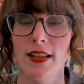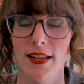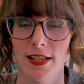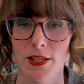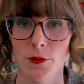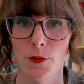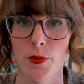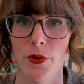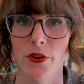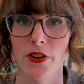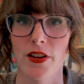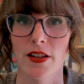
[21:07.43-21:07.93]

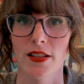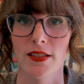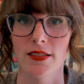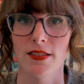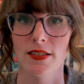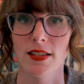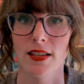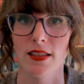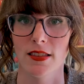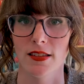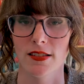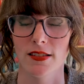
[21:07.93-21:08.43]

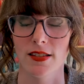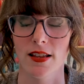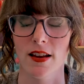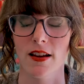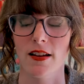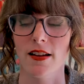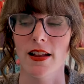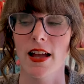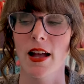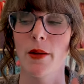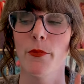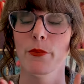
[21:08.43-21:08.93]
experience in this
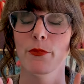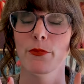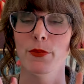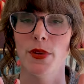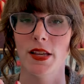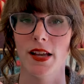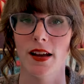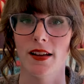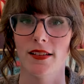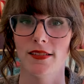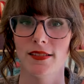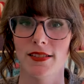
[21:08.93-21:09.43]
area
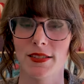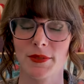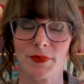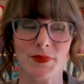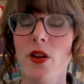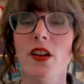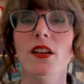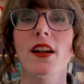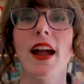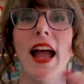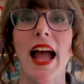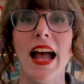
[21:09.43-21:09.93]
because
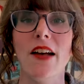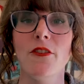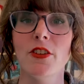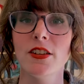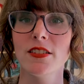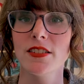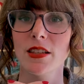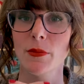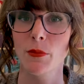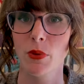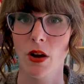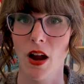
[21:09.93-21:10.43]
we are
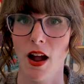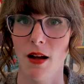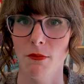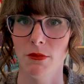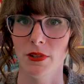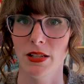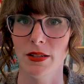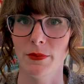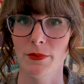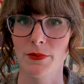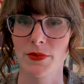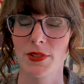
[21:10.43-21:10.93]
having some
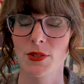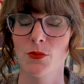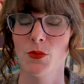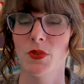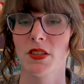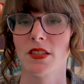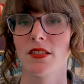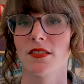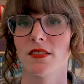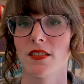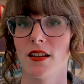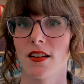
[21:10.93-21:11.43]
problems
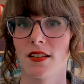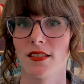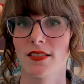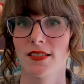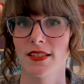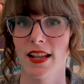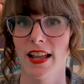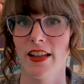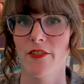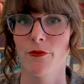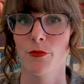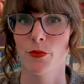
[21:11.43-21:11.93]
with the socks
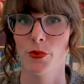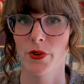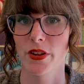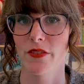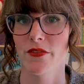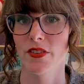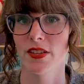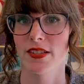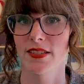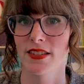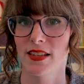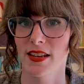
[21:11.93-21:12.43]
that I have
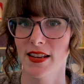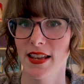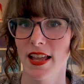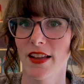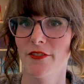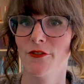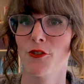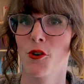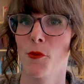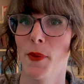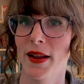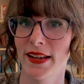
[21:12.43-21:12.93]
previously
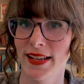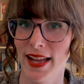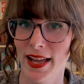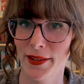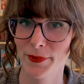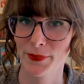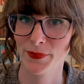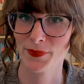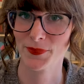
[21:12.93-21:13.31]
knit for my dad.